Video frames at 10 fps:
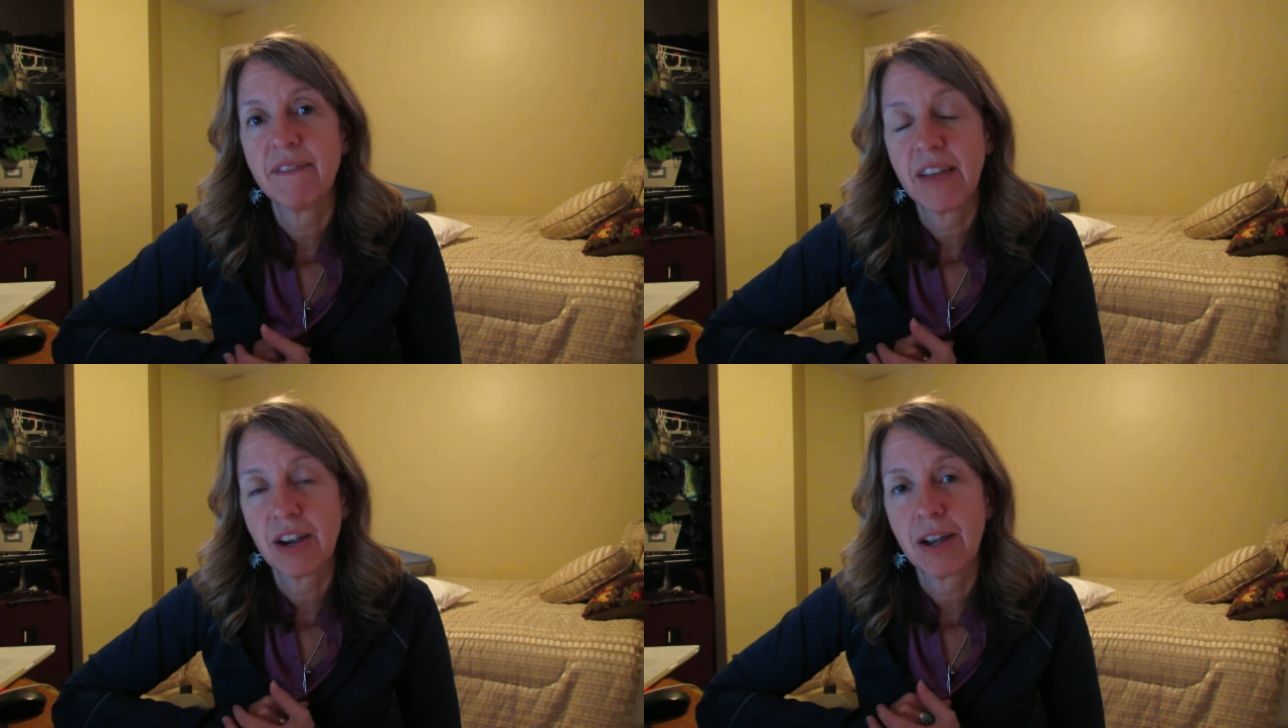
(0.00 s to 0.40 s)

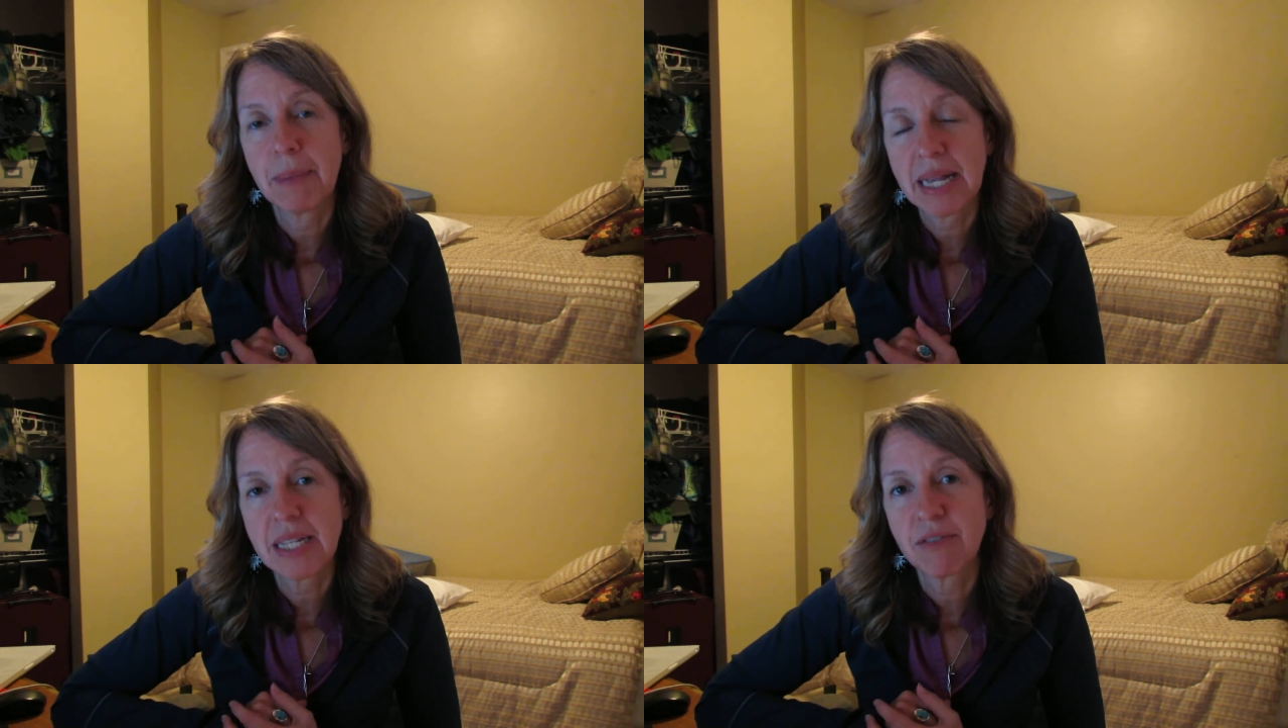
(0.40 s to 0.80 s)
very
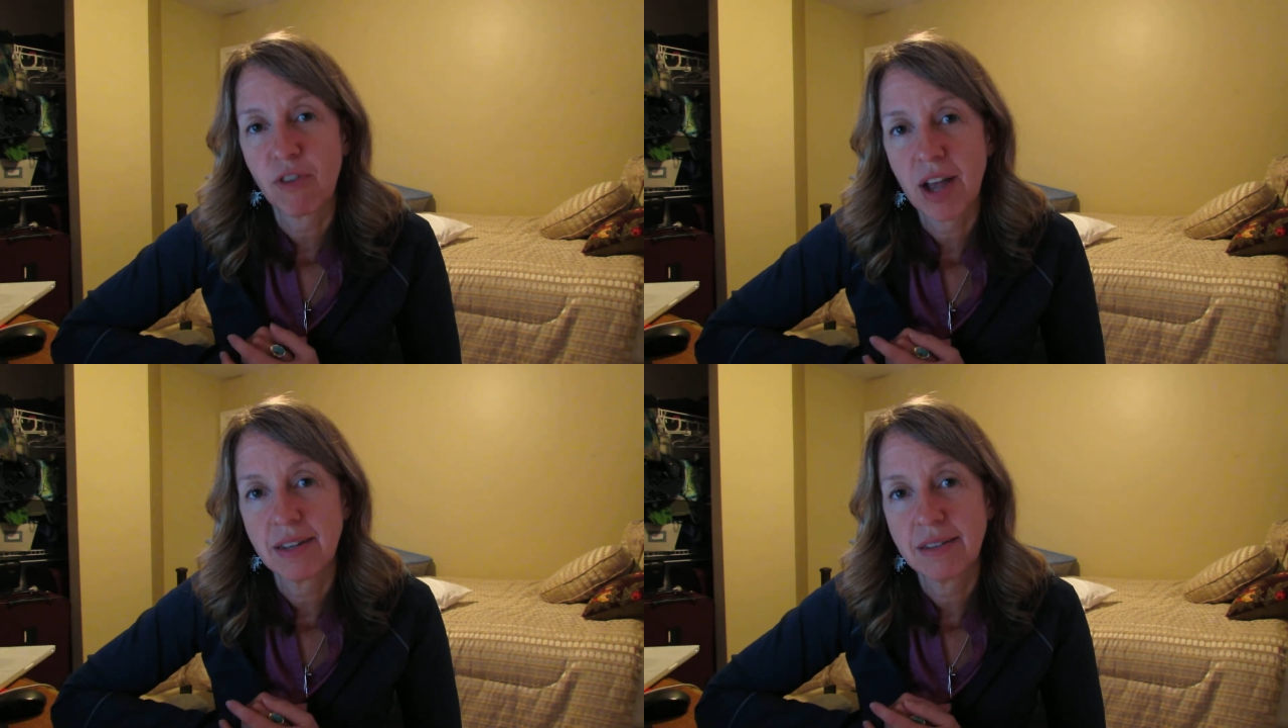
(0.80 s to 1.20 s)
best
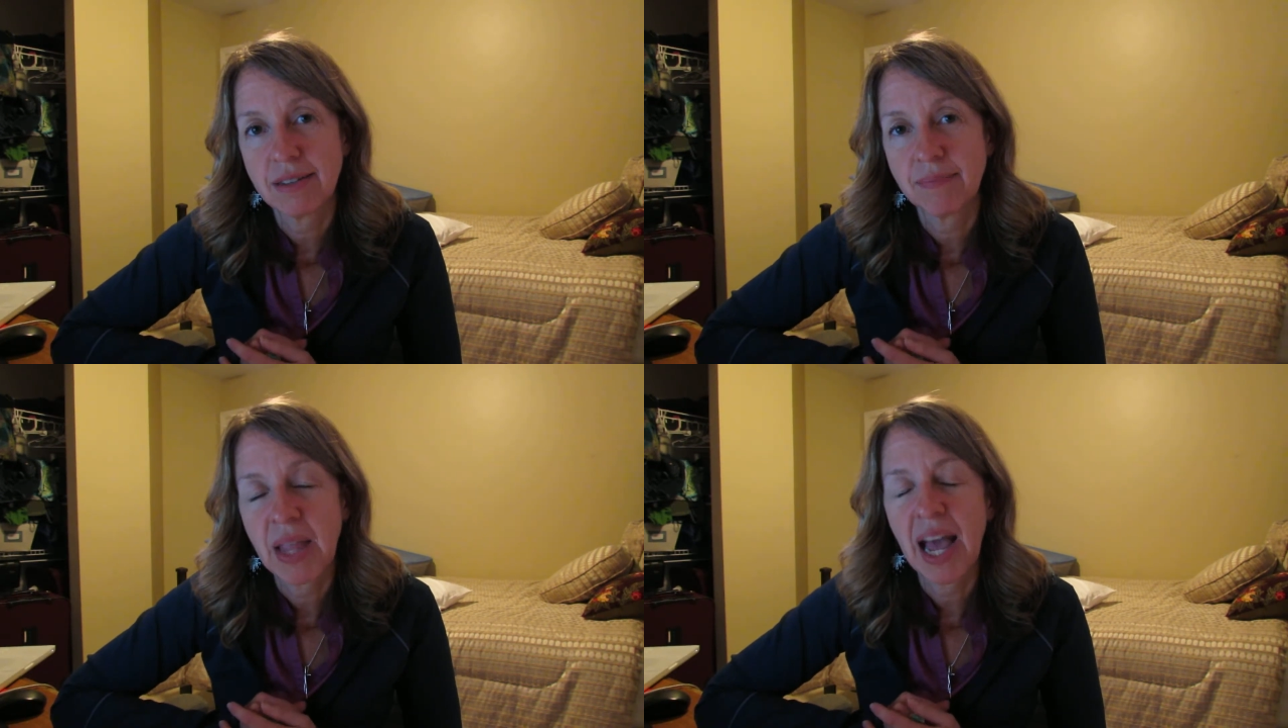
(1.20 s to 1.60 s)
friend.
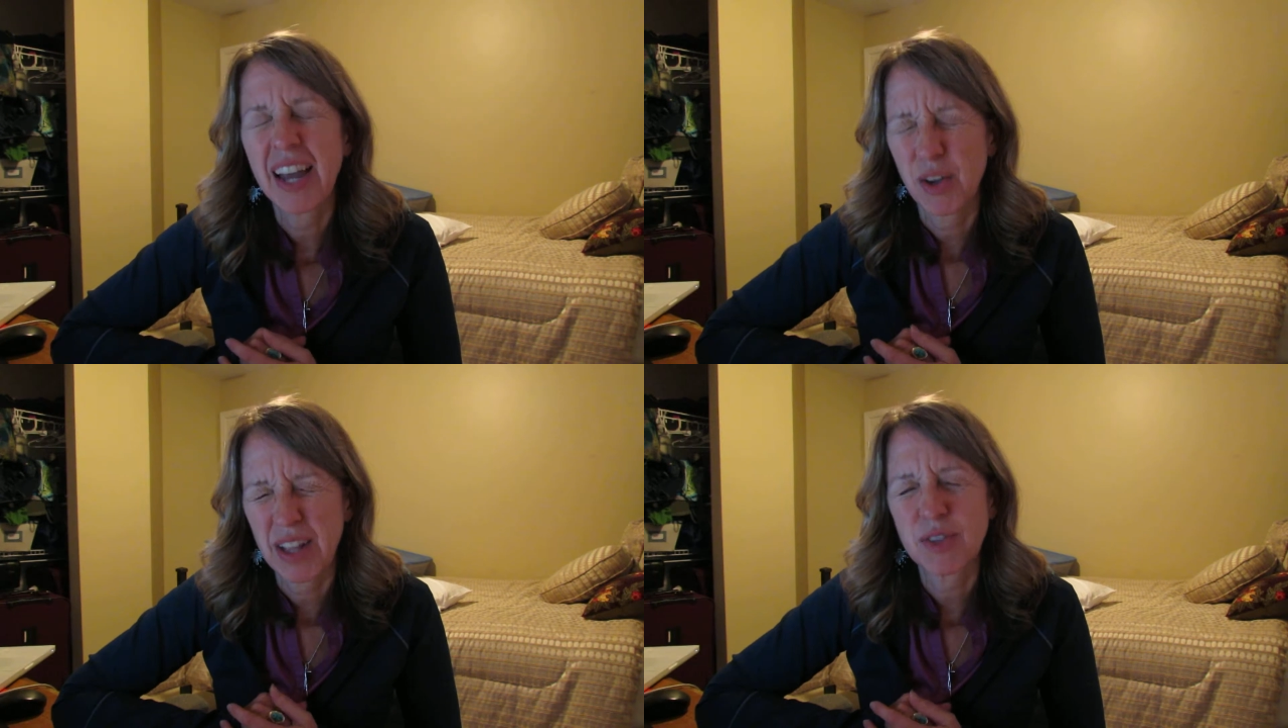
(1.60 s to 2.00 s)
I
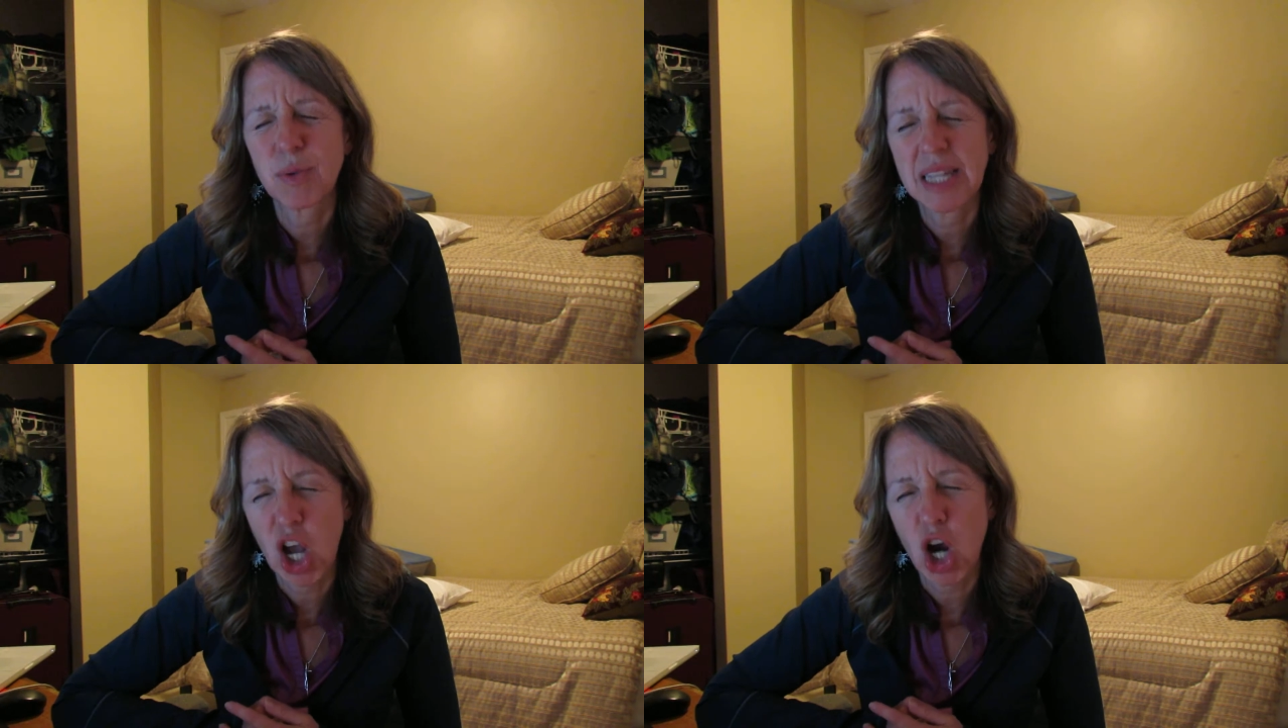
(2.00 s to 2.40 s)
know that's
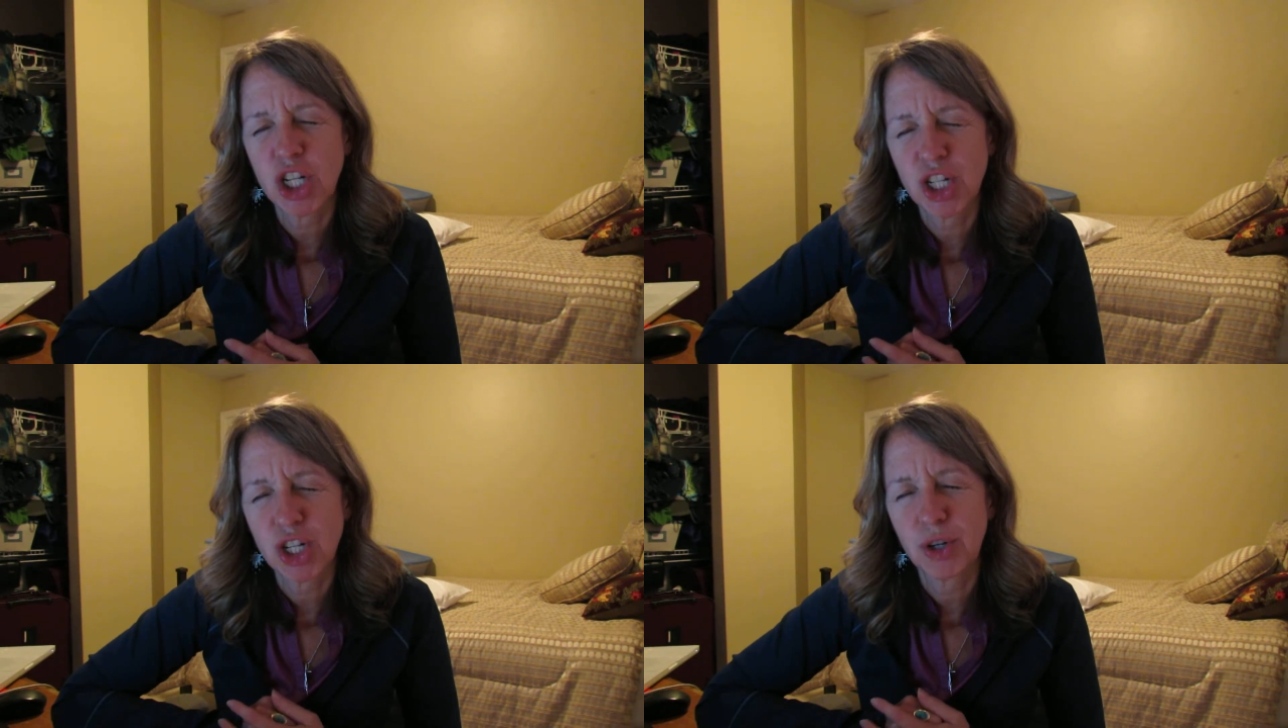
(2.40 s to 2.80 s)
really hard
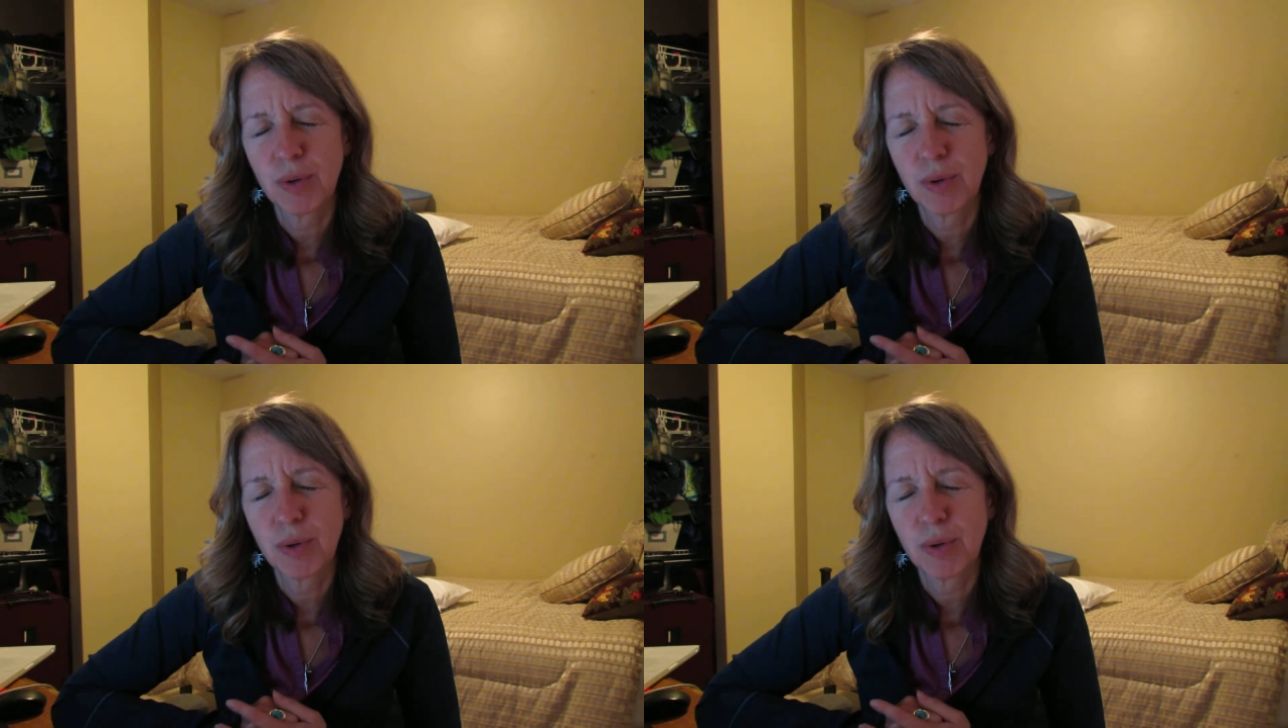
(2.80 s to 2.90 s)
to do.